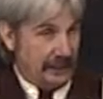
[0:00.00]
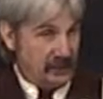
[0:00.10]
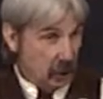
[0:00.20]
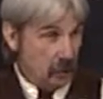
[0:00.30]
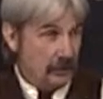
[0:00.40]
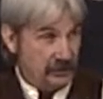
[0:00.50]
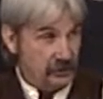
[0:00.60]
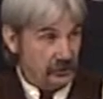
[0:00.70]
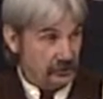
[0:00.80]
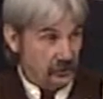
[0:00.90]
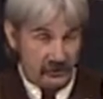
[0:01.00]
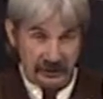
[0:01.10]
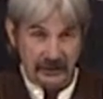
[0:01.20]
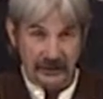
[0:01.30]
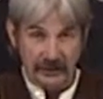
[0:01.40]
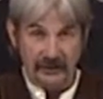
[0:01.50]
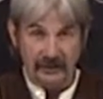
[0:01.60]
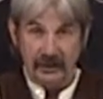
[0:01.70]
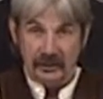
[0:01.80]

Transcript: and knowing you're still in